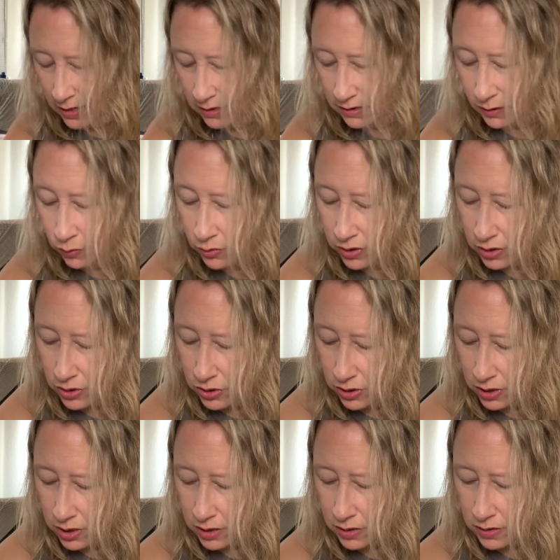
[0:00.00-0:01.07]
Someone
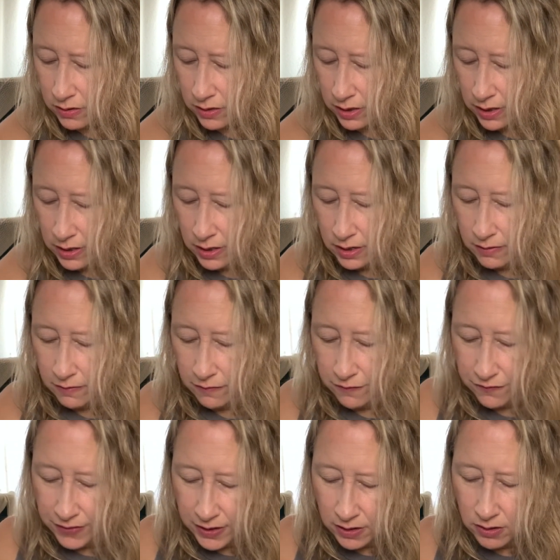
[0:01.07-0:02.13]
could
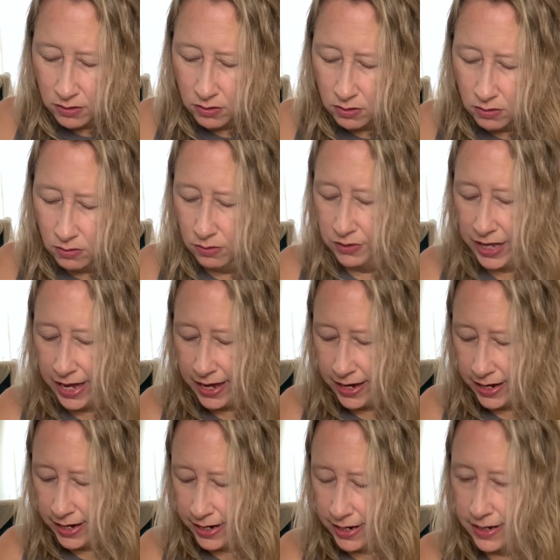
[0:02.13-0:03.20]
feel
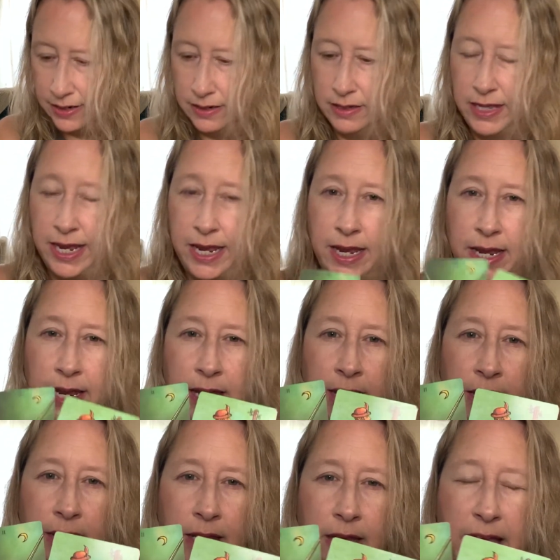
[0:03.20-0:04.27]
that
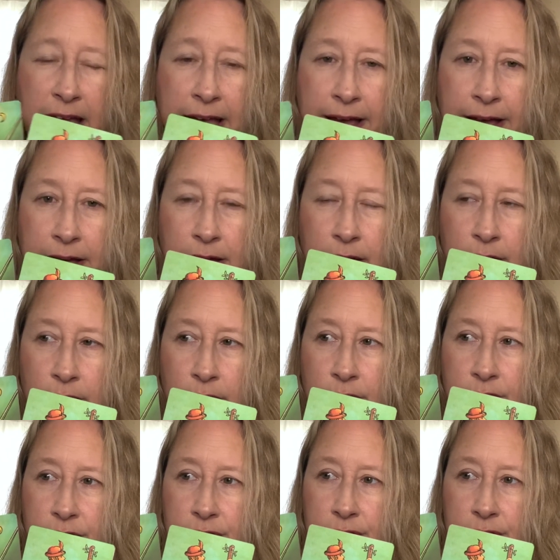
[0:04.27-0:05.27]
they have